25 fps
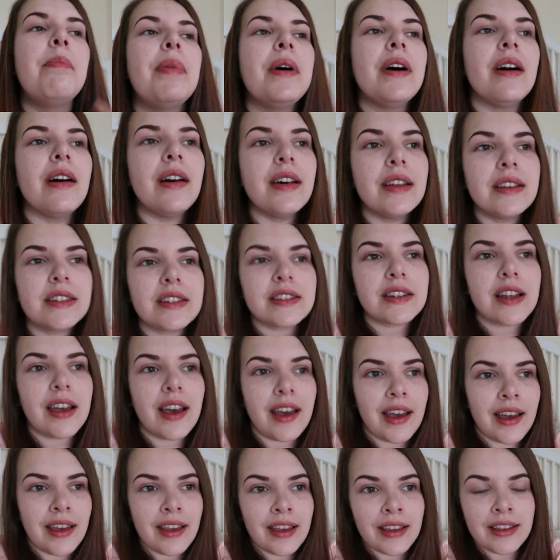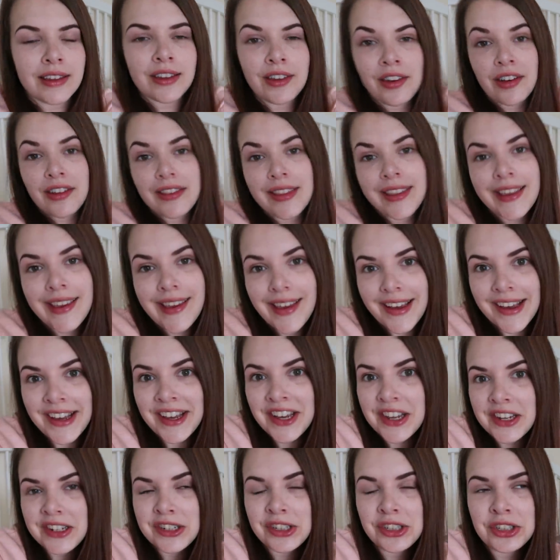But I got the
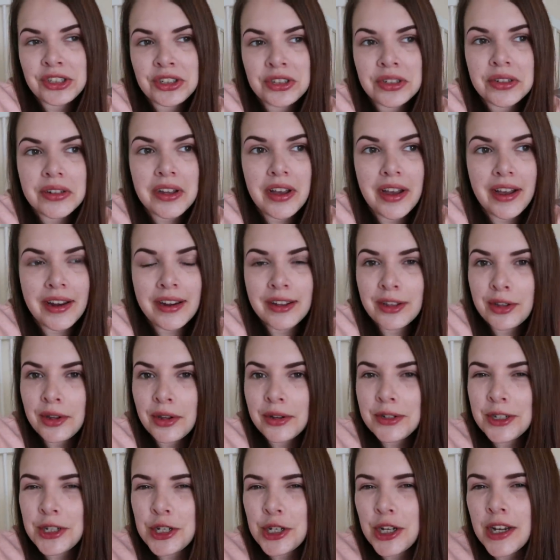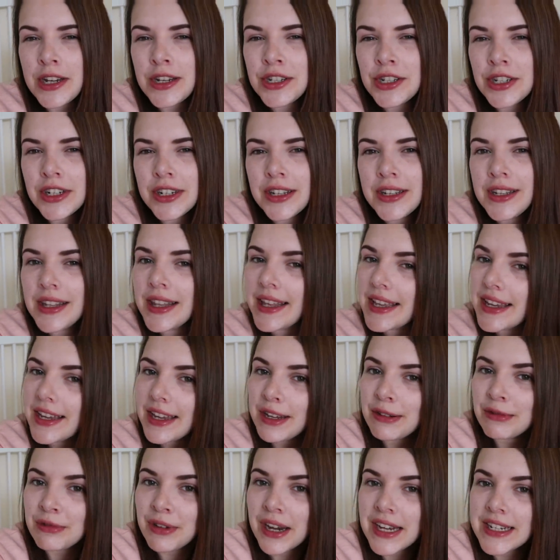urge to kind of go ginger,
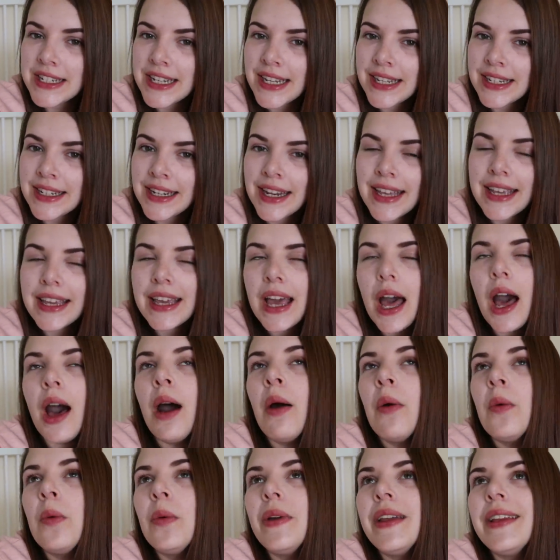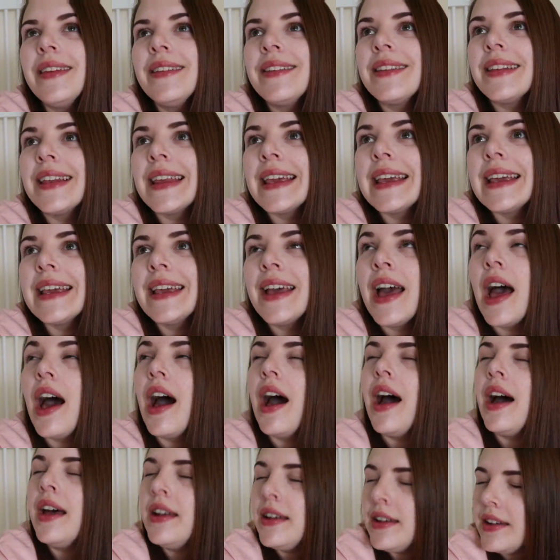like a redhead, like a Weasley,
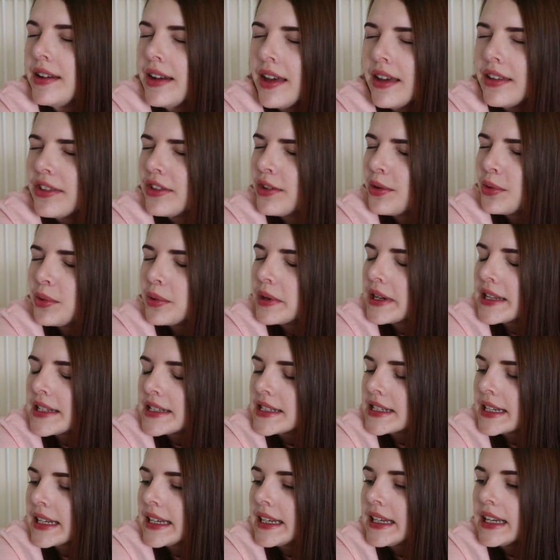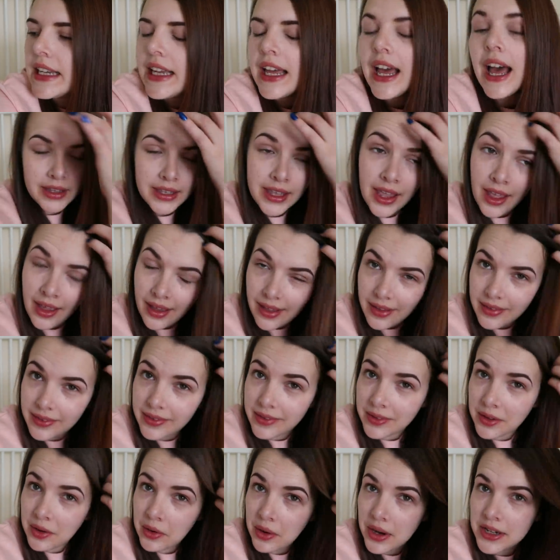another Weasley. Yeah,
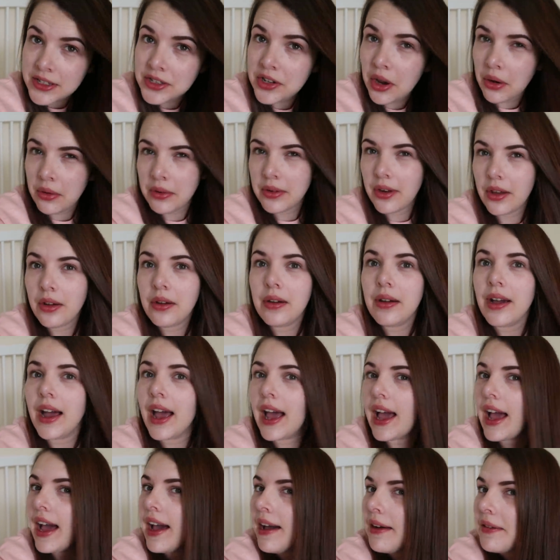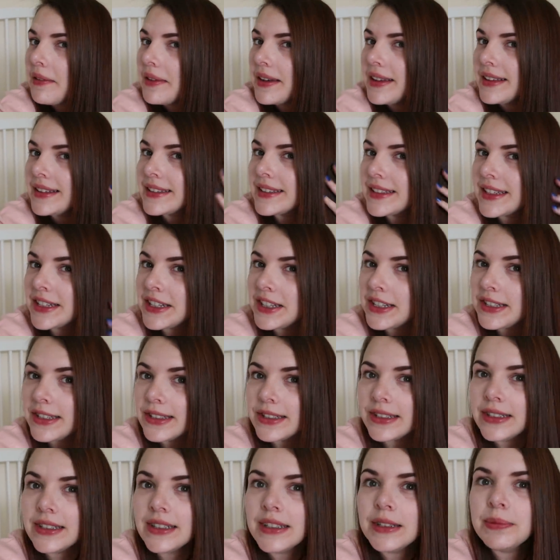so I don't know how it's gonna
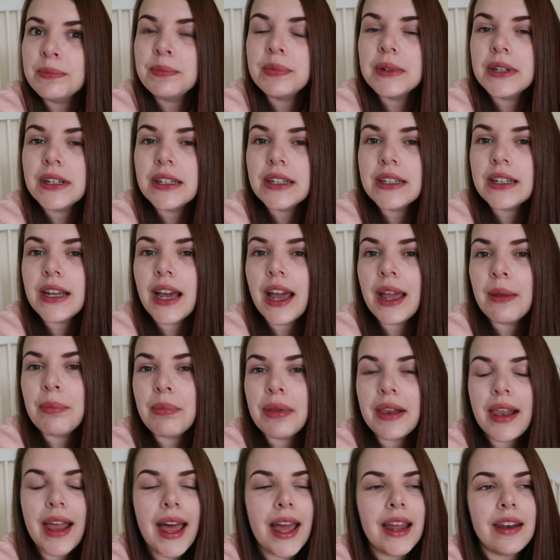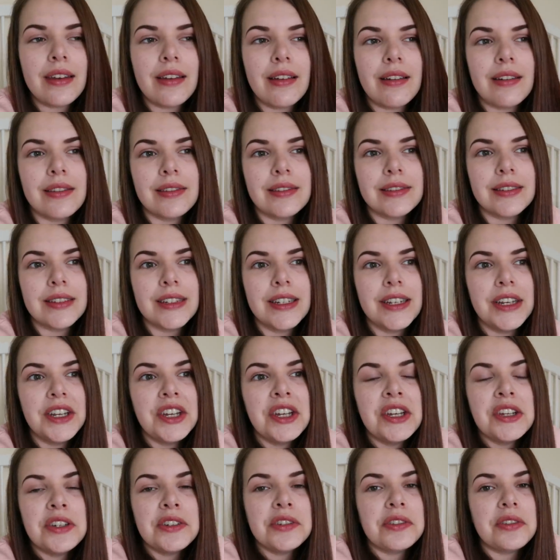look, but I plan on
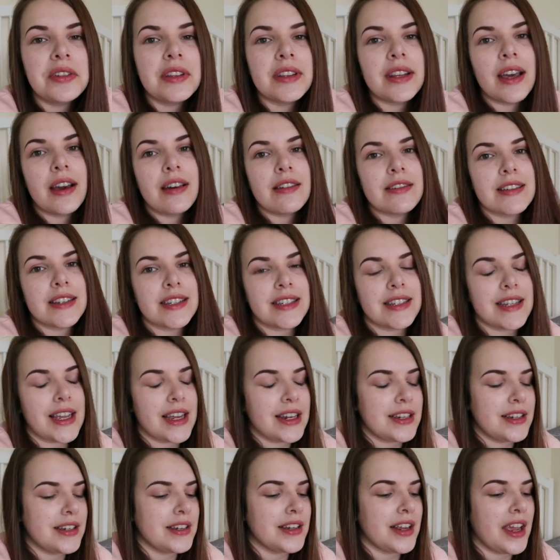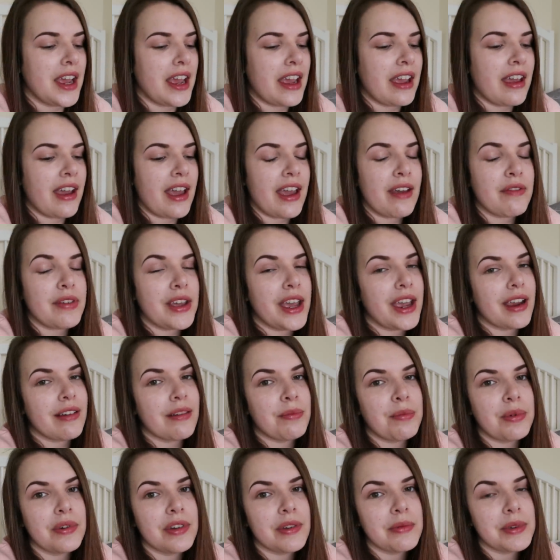doing that on Saturday. I have a hair
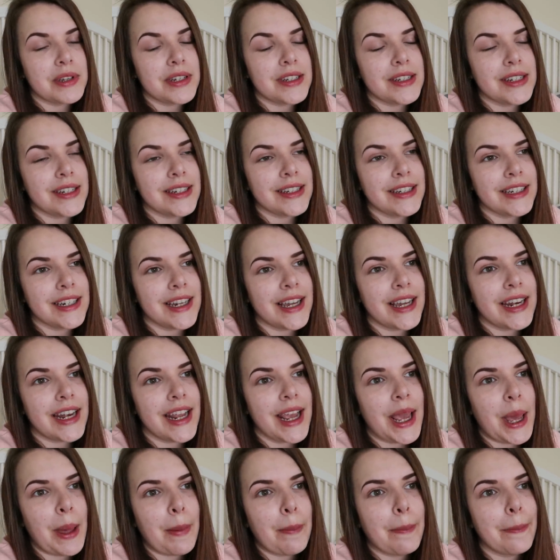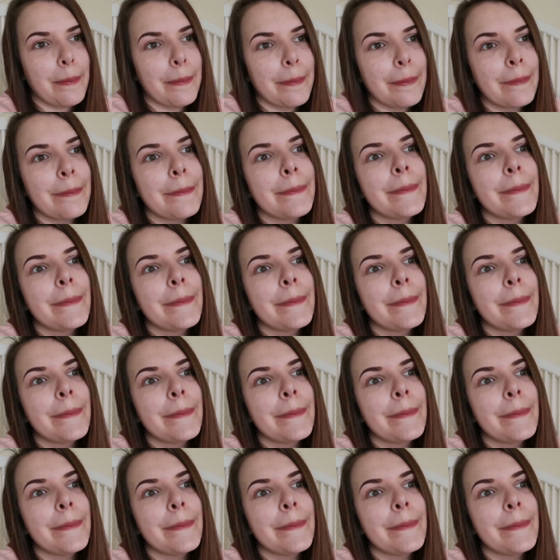appointment at 9 a.m.